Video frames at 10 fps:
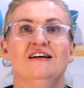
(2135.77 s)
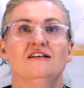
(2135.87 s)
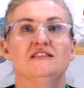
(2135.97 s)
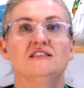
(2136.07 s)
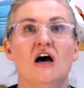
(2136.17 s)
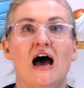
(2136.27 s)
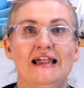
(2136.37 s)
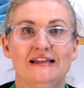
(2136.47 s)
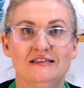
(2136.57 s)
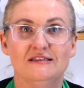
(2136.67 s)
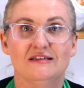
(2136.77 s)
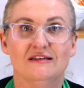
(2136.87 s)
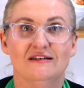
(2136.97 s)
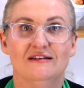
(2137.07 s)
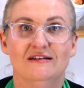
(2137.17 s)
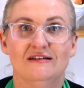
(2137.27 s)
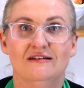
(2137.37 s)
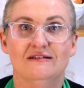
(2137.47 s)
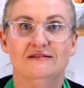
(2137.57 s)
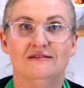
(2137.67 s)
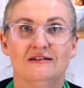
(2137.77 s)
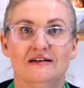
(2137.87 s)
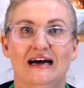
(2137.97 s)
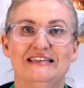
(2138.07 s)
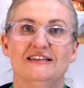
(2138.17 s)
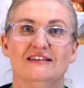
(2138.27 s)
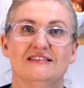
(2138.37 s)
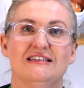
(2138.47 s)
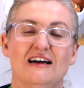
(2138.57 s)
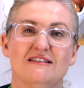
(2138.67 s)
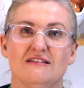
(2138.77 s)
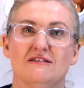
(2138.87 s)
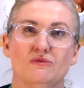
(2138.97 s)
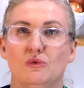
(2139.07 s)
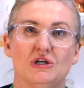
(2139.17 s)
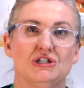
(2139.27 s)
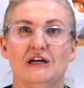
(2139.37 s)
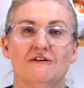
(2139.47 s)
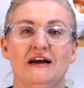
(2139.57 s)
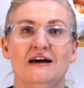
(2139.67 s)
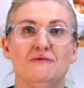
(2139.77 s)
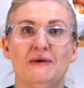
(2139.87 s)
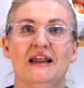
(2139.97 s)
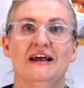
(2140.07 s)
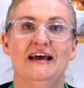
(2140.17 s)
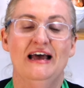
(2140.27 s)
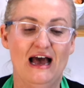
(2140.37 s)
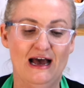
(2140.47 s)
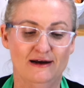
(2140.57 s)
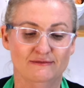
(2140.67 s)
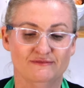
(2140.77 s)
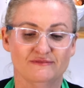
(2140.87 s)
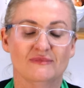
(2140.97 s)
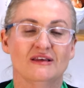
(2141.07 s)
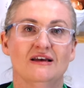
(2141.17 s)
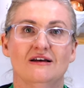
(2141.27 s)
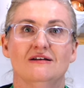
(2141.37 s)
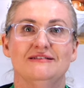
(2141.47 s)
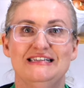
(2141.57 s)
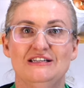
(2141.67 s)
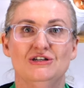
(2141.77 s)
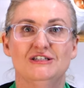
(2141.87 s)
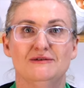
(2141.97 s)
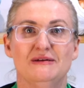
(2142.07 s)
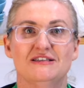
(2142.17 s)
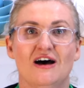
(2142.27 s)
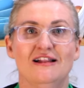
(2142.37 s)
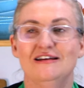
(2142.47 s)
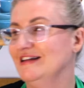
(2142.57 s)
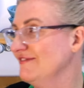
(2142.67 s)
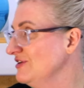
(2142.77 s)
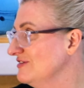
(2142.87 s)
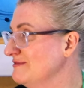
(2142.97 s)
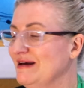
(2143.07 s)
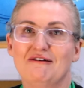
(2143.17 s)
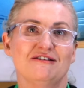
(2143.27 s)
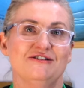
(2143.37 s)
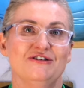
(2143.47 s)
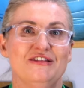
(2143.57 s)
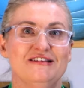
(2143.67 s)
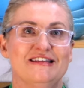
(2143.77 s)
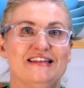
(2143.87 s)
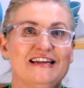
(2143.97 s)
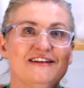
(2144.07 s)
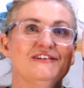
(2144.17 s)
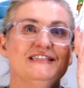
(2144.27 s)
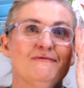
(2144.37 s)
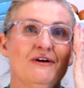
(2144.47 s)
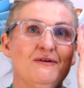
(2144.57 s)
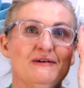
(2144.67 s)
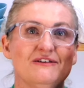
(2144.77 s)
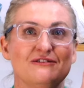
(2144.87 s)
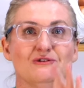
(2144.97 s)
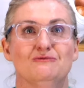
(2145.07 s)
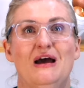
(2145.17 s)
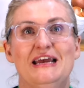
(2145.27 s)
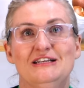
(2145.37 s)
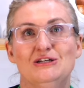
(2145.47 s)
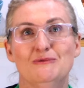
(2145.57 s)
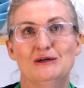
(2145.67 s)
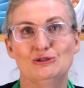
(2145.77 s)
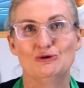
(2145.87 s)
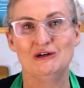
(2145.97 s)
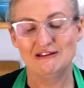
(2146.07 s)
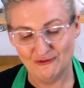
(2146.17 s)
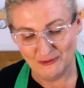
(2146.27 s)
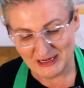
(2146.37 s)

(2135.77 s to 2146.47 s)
silent until it starts washing around, but didn't used to be silent, never used to be able to do this at the end of a demo because it was making too much noise for me.